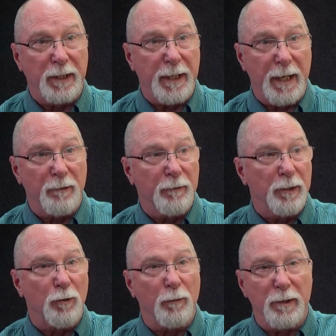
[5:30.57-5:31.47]
being
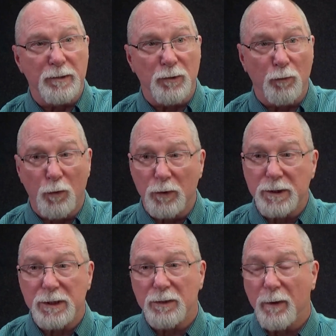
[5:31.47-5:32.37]
angry or whether it's a war
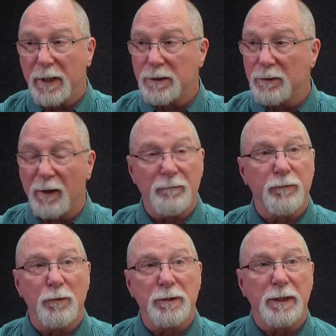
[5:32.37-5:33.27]
situation or
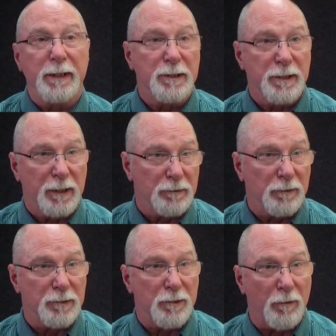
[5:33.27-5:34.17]
unfortunately a
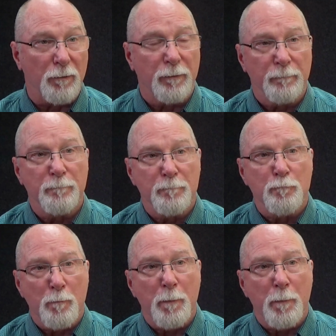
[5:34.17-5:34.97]
sexual assault. Yeah.